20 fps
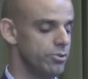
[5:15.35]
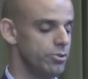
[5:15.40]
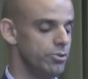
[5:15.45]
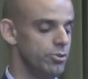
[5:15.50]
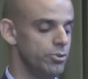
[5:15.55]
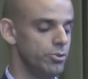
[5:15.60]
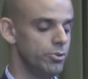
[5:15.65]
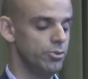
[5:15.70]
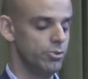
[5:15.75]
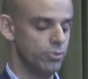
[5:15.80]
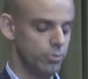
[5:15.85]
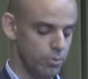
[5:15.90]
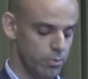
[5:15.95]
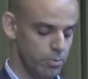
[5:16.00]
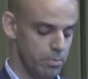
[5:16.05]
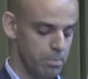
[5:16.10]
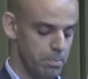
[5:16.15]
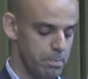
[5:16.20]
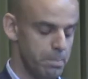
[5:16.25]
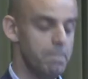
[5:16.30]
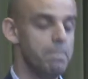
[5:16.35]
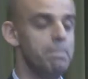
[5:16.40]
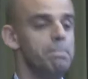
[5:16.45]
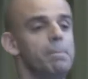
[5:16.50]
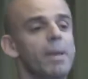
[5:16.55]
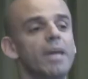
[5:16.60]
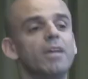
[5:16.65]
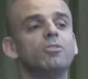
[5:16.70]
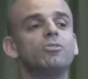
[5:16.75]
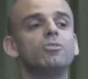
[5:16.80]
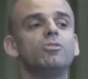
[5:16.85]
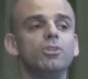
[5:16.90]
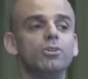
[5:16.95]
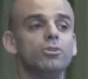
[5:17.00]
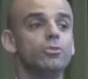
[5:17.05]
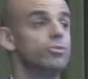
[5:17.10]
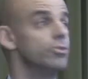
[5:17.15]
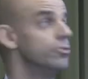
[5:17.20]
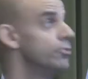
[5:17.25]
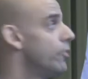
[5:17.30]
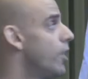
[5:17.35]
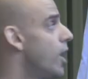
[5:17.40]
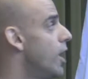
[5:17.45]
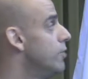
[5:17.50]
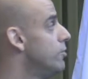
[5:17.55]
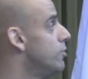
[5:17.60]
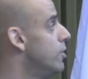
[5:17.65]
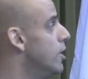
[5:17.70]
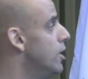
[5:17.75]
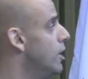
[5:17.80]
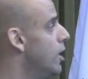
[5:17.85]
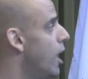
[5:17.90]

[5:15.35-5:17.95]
to make it still survive.